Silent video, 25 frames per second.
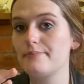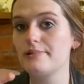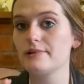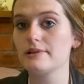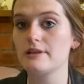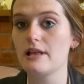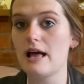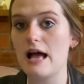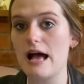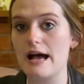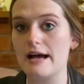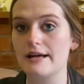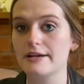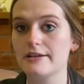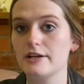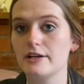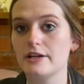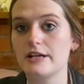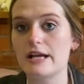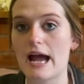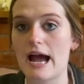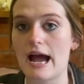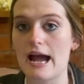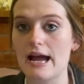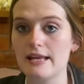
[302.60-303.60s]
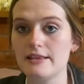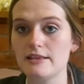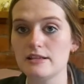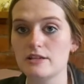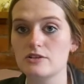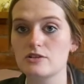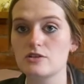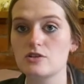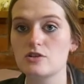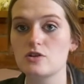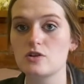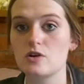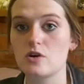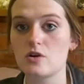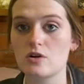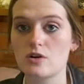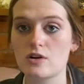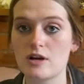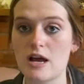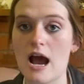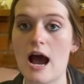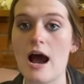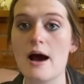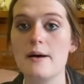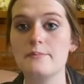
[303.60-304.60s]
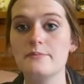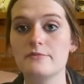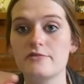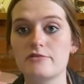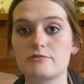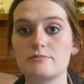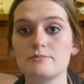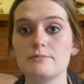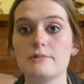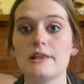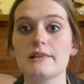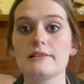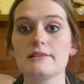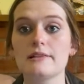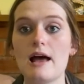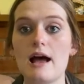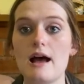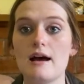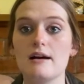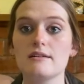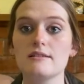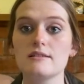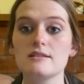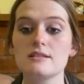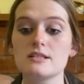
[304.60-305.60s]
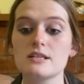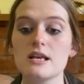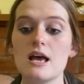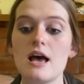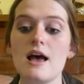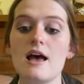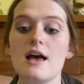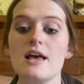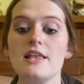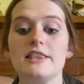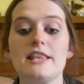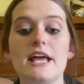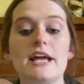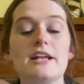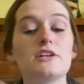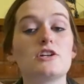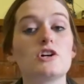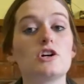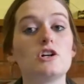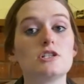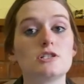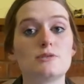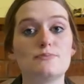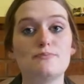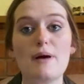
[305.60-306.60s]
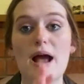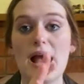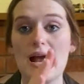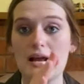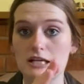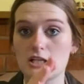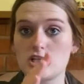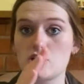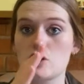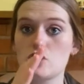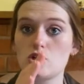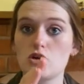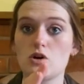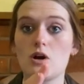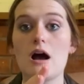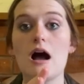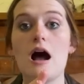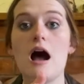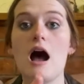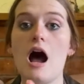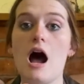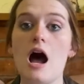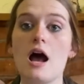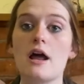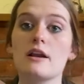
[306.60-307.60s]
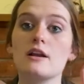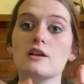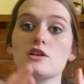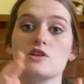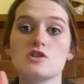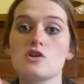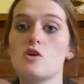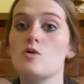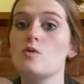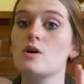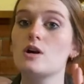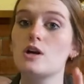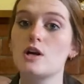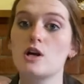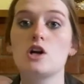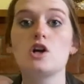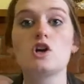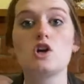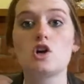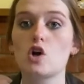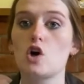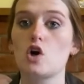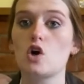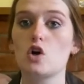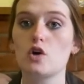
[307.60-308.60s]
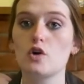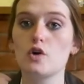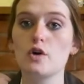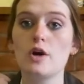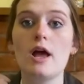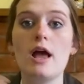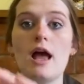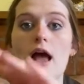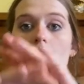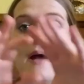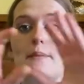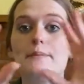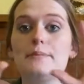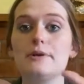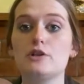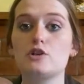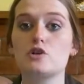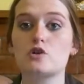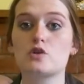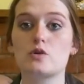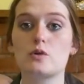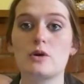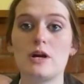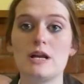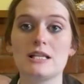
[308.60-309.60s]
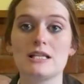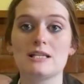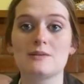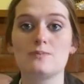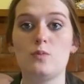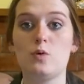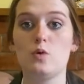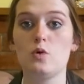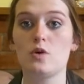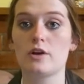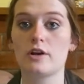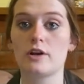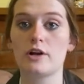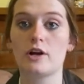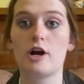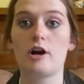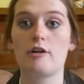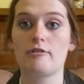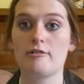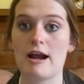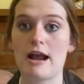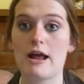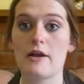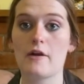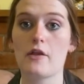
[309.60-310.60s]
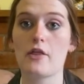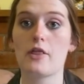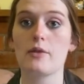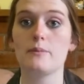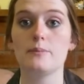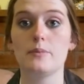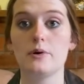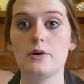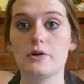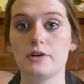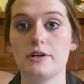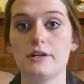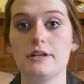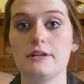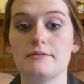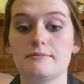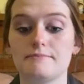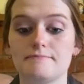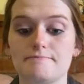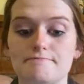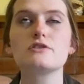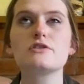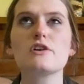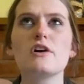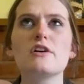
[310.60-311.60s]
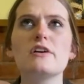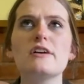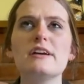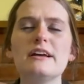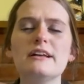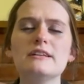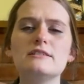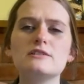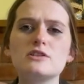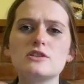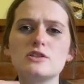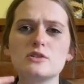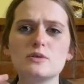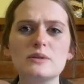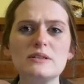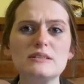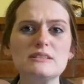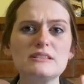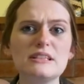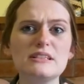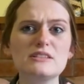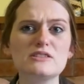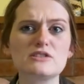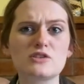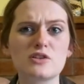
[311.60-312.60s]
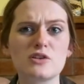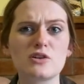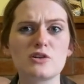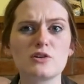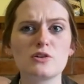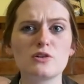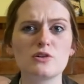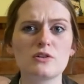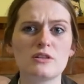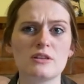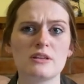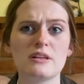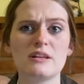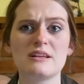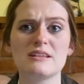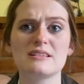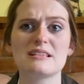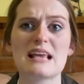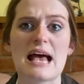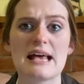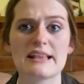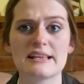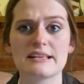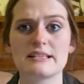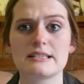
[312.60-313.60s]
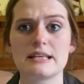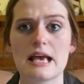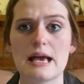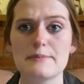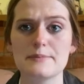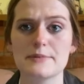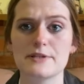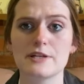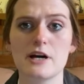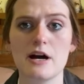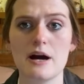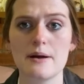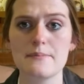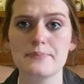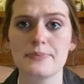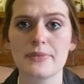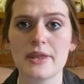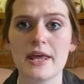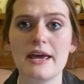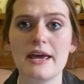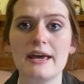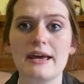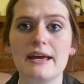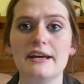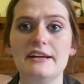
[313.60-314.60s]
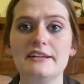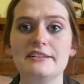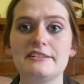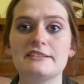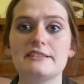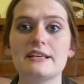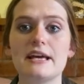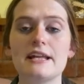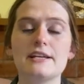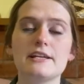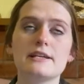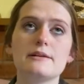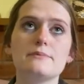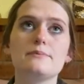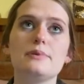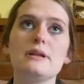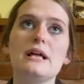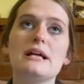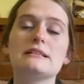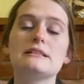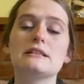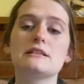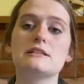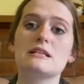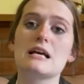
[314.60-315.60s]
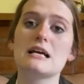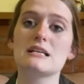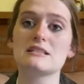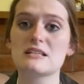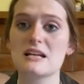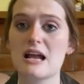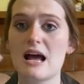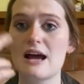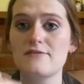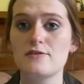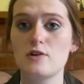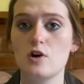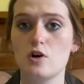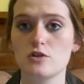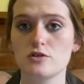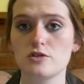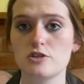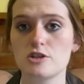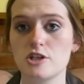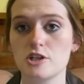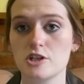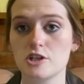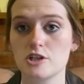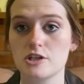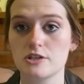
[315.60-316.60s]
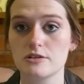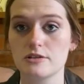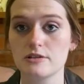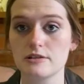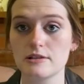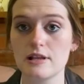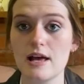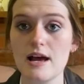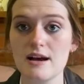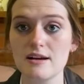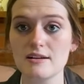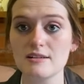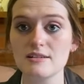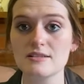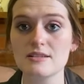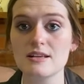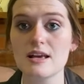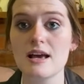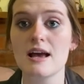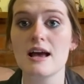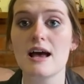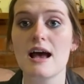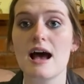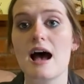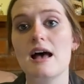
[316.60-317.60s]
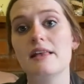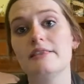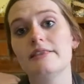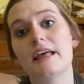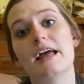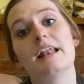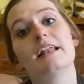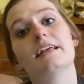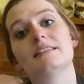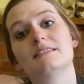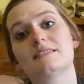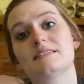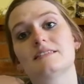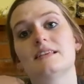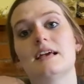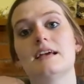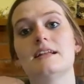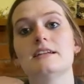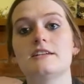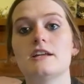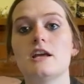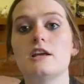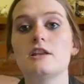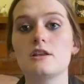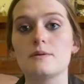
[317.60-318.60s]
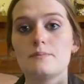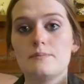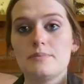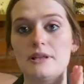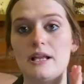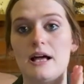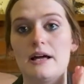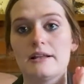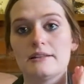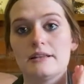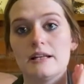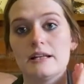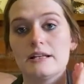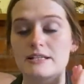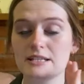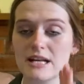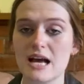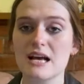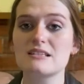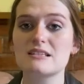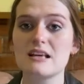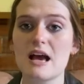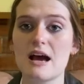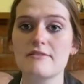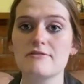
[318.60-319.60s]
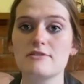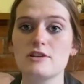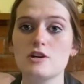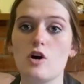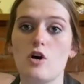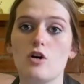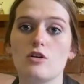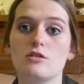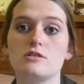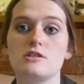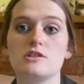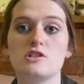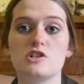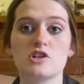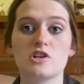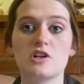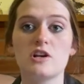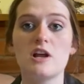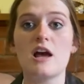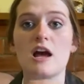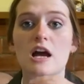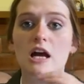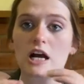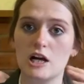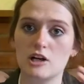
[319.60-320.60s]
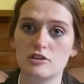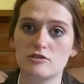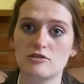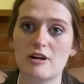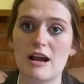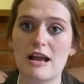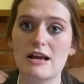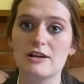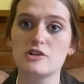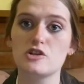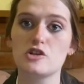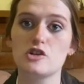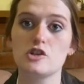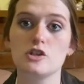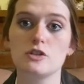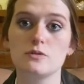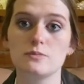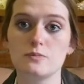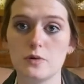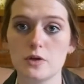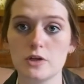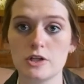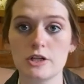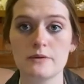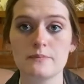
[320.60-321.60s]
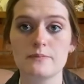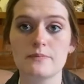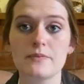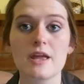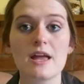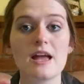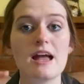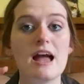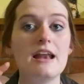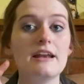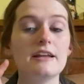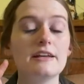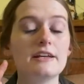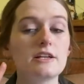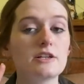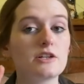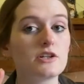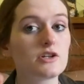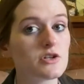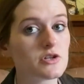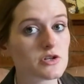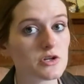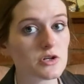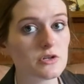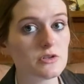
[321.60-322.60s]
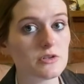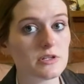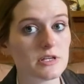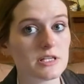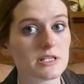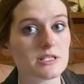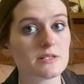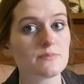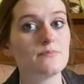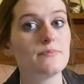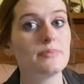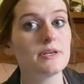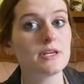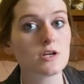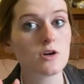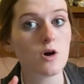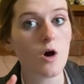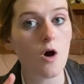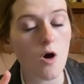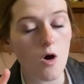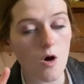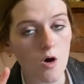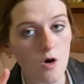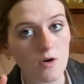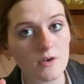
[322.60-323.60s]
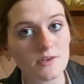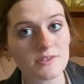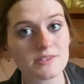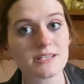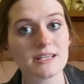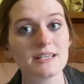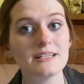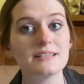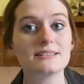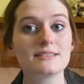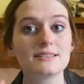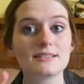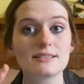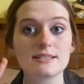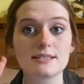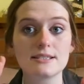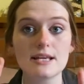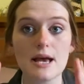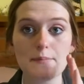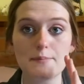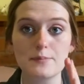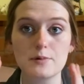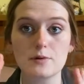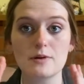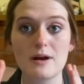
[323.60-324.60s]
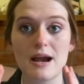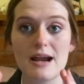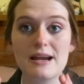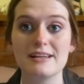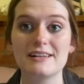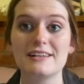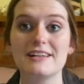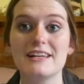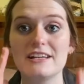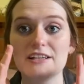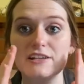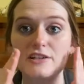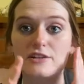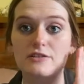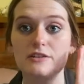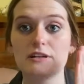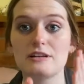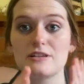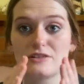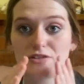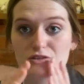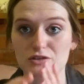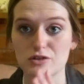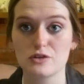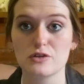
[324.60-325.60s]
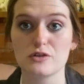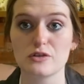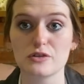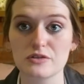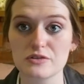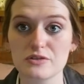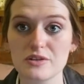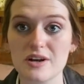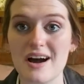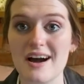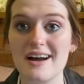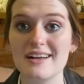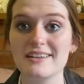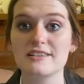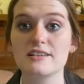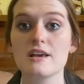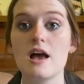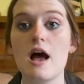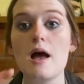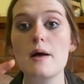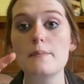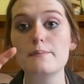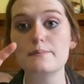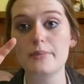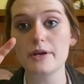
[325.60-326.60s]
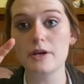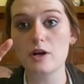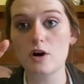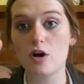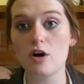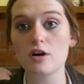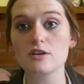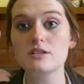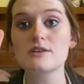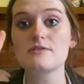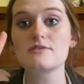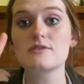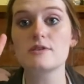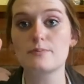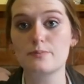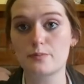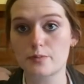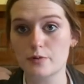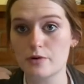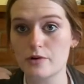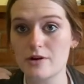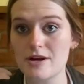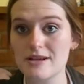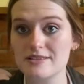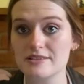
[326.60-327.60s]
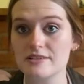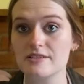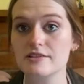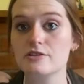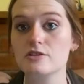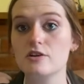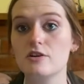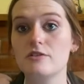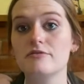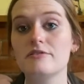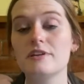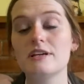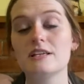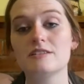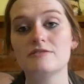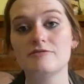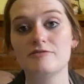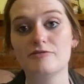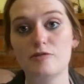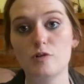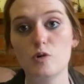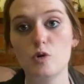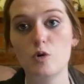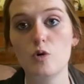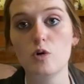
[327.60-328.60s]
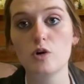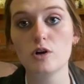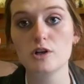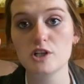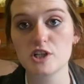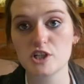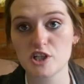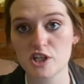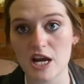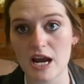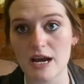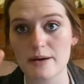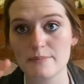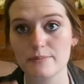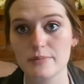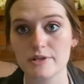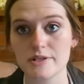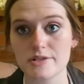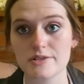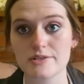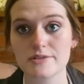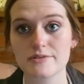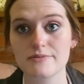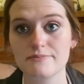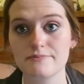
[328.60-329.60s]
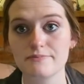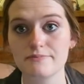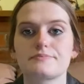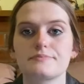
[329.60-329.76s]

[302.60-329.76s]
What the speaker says: blood, okay, that's come from the lungs, then goes back to your heart so it can go and be transported around the body. So it's doing these two things at the same time. It's sending blood that doesn't have oxygen to the lungs, and then it's sending the blood that does have the oxygen around to your body. And it can do this because it's separated into these two sides, because of the presence of these 4 chambers.